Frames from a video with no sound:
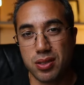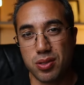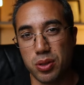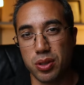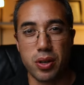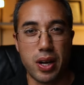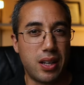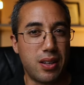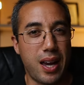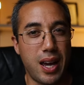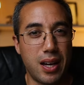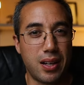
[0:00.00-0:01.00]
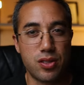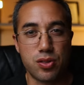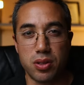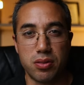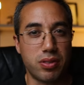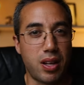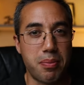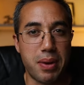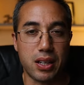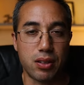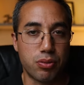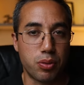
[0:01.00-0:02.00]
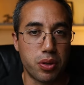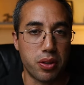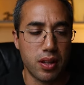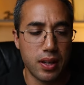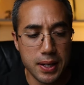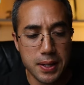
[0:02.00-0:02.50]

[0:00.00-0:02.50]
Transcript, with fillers: sort of go hand in hand and sort of flop back and forth.